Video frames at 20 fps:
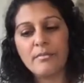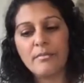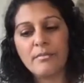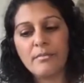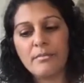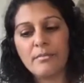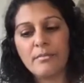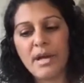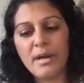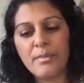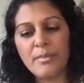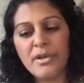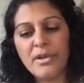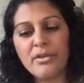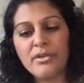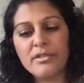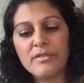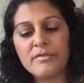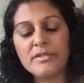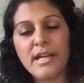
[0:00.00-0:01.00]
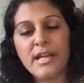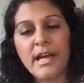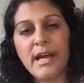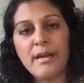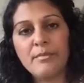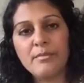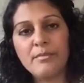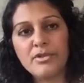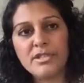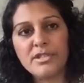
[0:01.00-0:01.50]
my period of
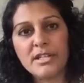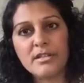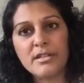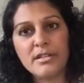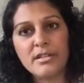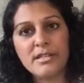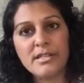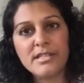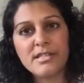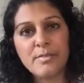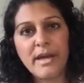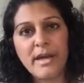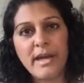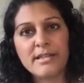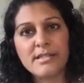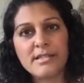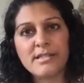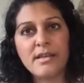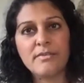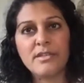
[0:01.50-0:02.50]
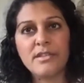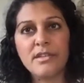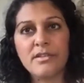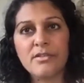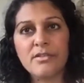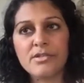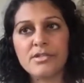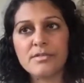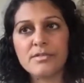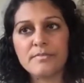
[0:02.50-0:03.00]
time, particularly this past 7
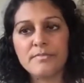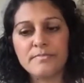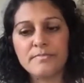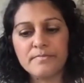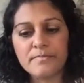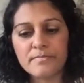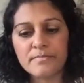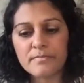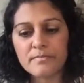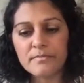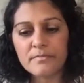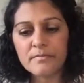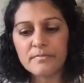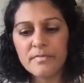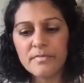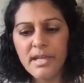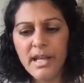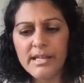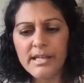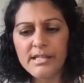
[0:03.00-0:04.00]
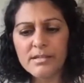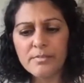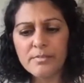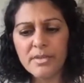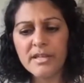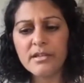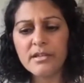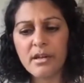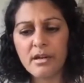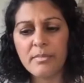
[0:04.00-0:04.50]
years, has
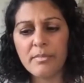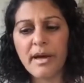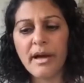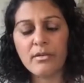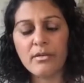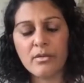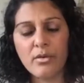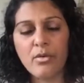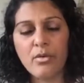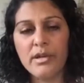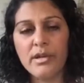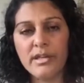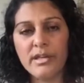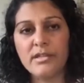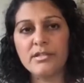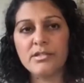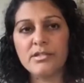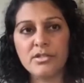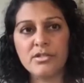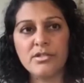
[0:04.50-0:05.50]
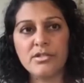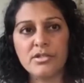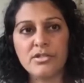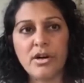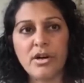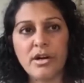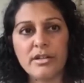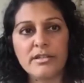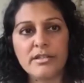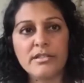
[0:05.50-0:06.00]
been about going into the
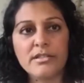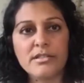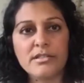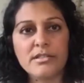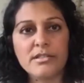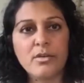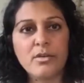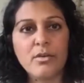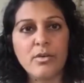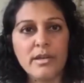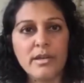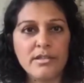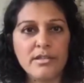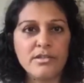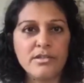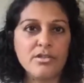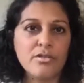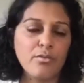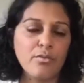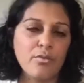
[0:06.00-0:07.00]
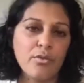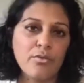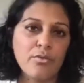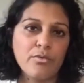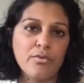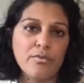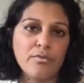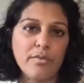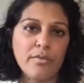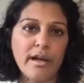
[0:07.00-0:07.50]
darkness, going into the
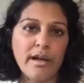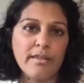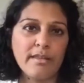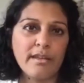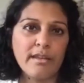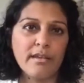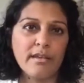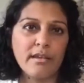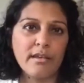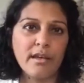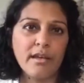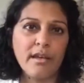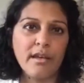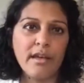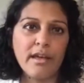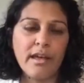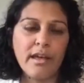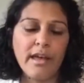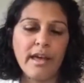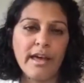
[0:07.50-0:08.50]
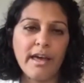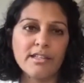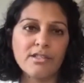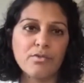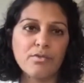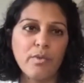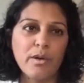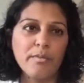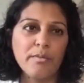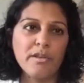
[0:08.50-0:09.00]
womb. I think as
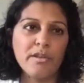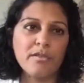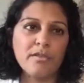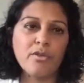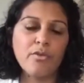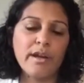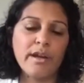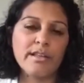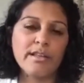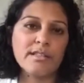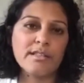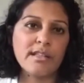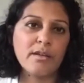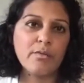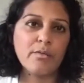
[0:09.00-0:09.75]
women, the greatest thing we